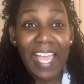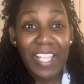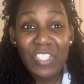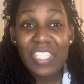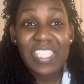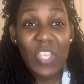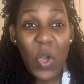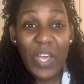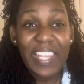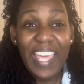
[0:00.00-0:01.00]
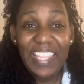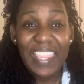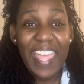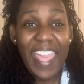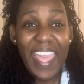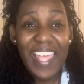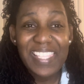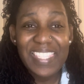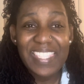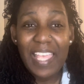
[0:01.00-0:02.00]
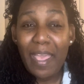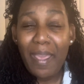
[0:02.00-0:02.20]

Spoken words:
I just talk like this,